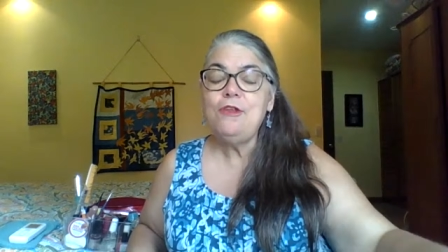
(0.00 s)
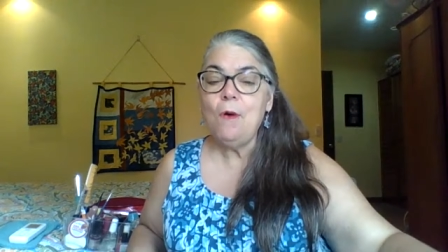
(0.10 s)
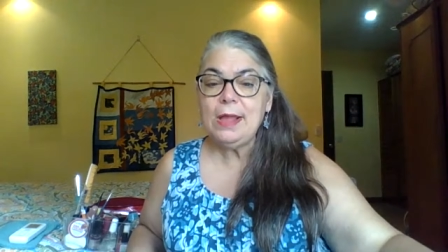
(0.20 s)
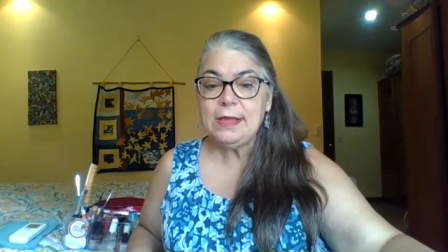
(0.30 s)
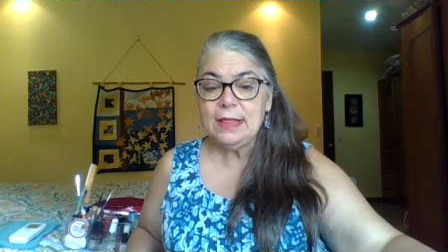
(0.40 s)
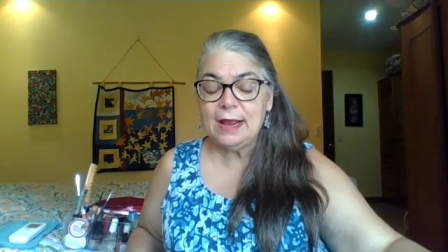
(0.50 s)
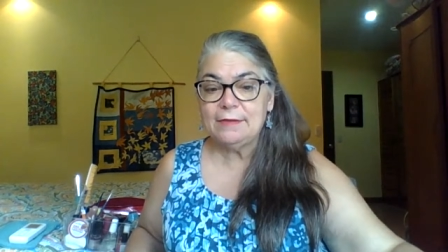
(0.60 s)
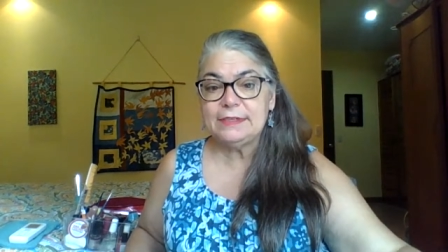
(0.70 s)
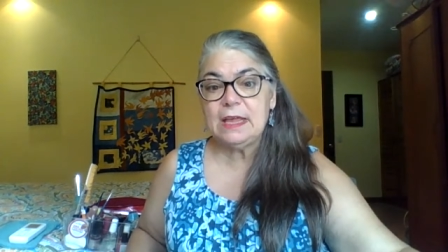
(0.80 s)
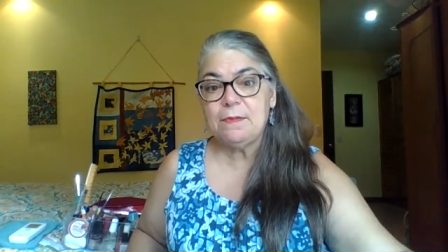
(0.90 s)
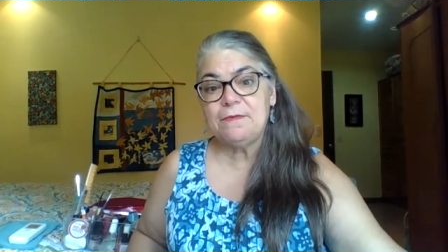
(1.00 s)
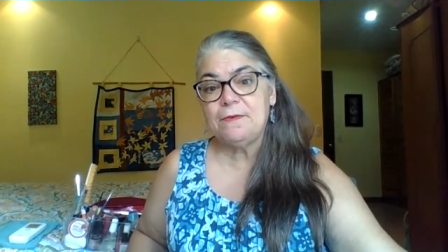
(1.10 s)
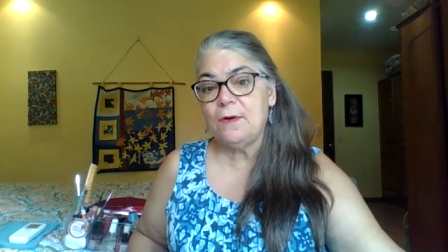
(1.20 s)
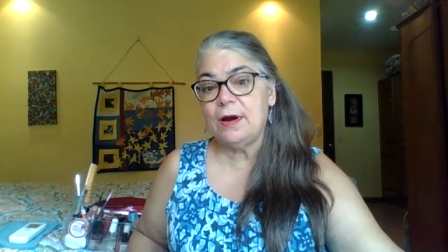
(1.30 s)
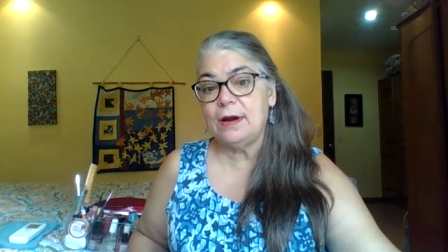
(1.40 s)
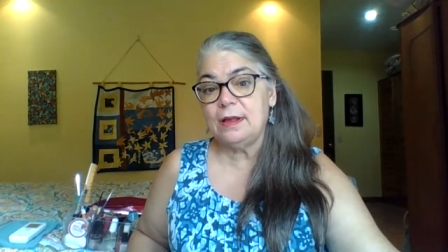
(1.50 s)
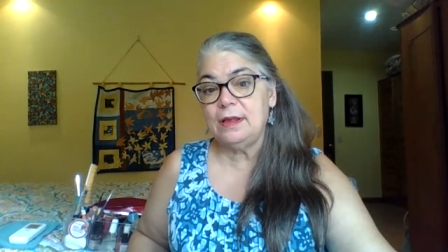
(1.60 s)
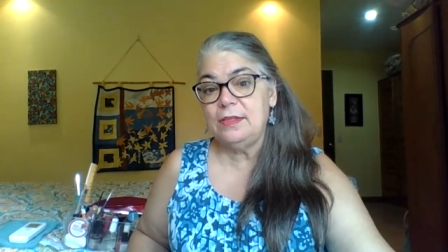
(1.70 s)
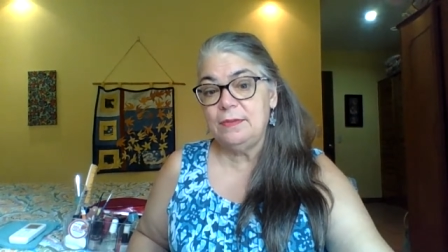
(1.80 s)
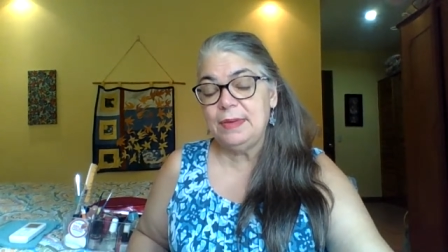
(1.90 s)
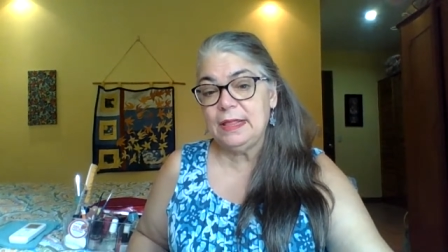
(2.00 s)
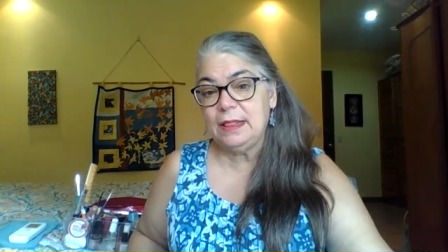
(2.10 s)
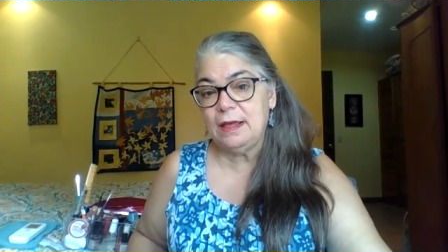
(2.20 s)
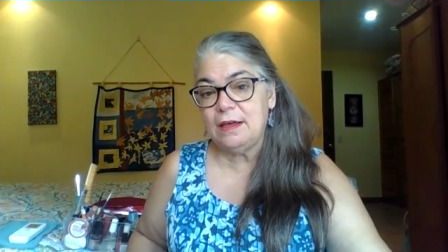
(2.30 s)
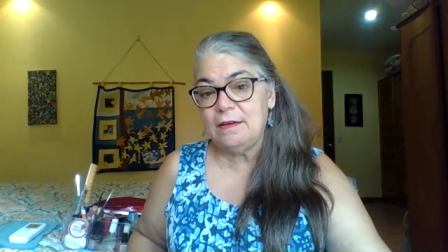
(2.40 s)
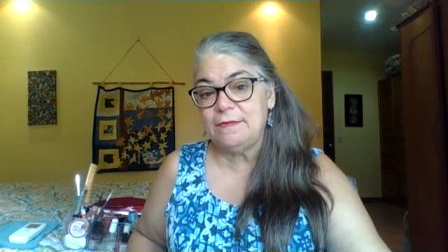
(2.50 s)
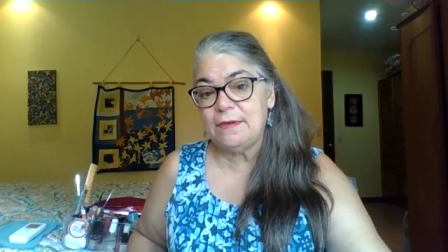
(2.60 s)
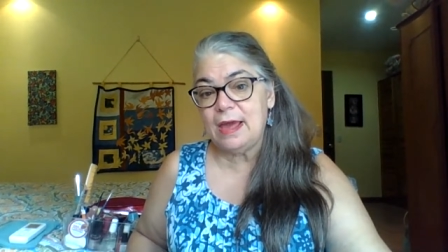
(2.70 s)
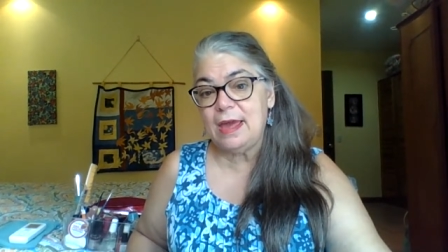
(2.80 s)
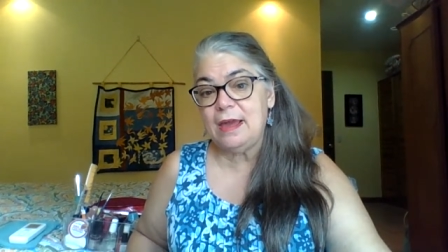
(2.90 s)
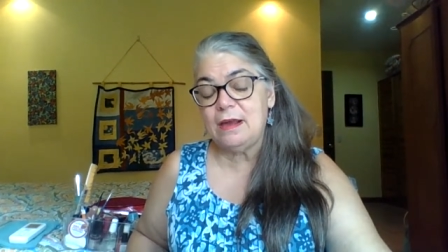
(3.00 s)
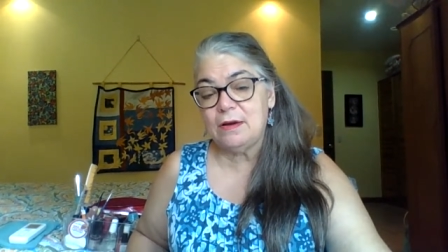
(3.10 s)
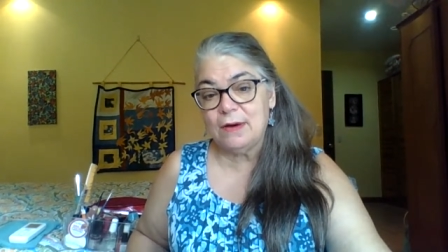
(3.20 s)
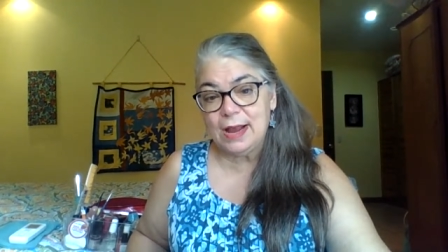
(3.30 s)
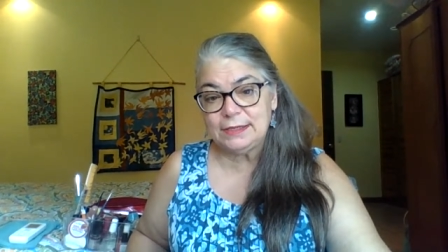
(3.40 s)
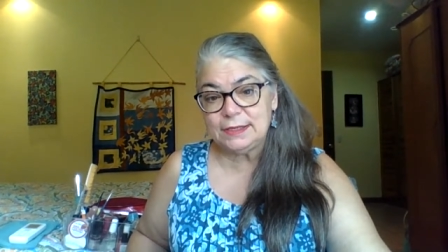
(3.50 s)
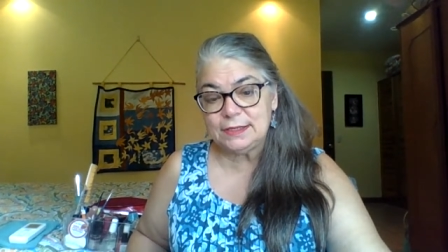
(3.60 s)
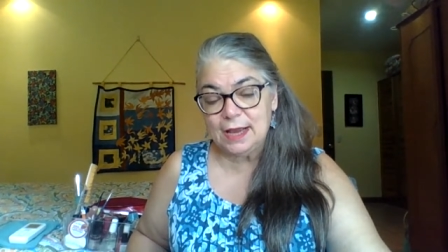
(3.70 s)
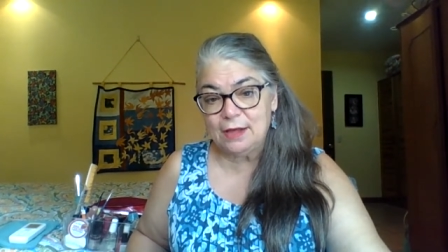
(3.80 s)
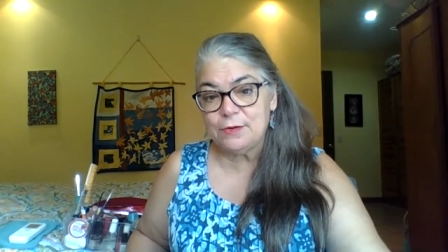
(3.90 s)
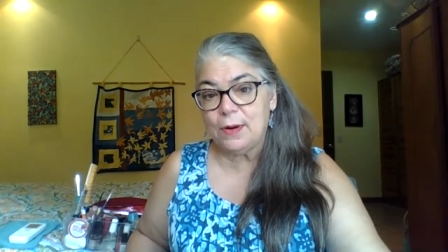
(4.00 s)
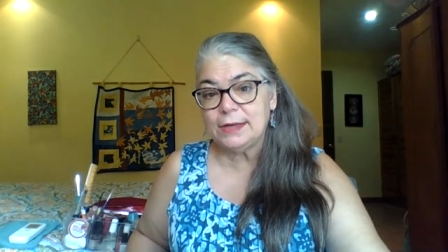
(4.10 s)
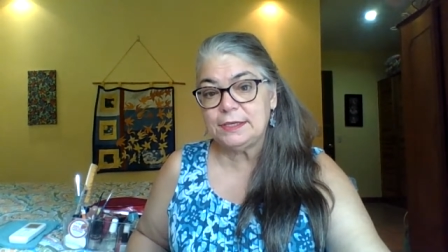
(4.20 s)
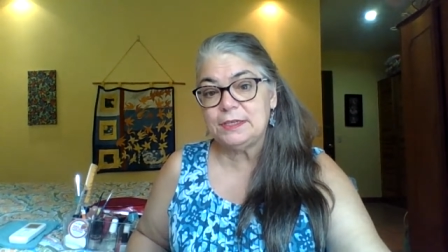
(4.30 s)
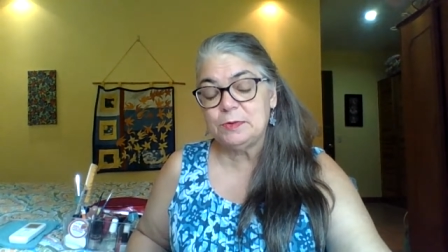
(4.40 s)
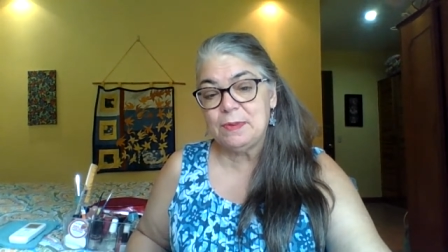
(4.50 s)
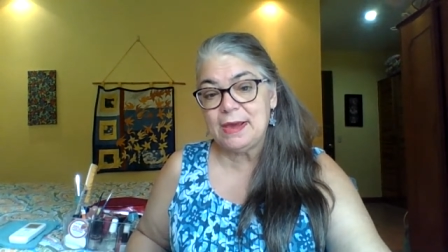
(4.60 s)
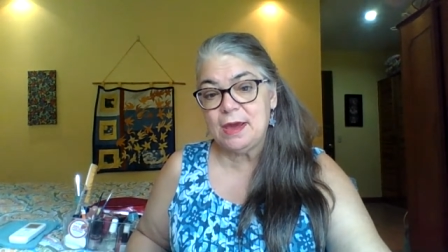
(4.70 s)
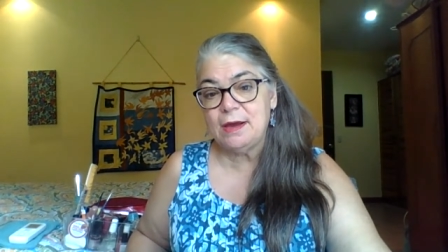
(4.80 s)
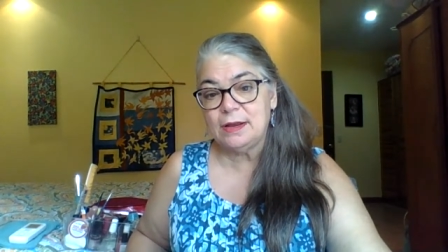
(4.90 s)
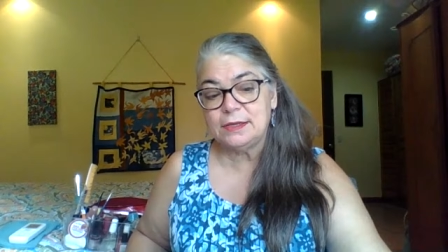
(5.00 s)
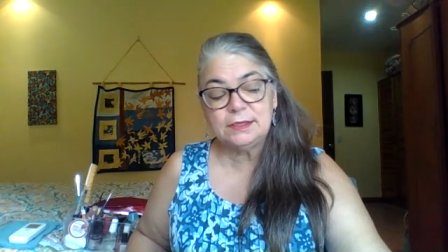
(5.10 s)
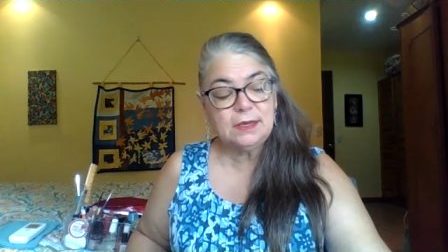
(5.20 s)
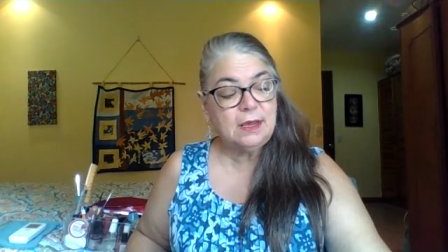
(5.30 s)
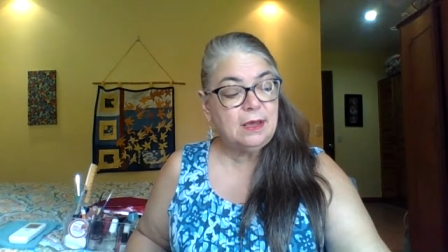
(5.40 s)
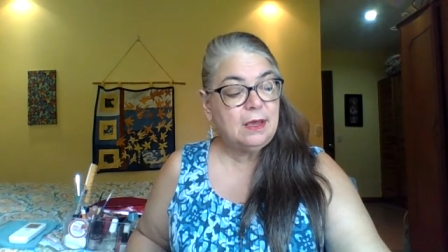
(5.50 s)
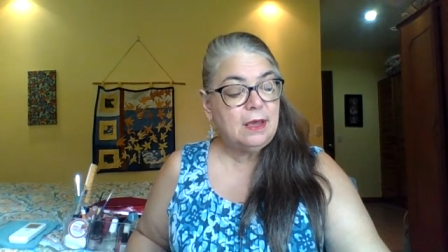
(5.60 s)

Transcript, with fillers: I joined it, like I've said before, in the middle of a crisis, a health crisis with my youngest,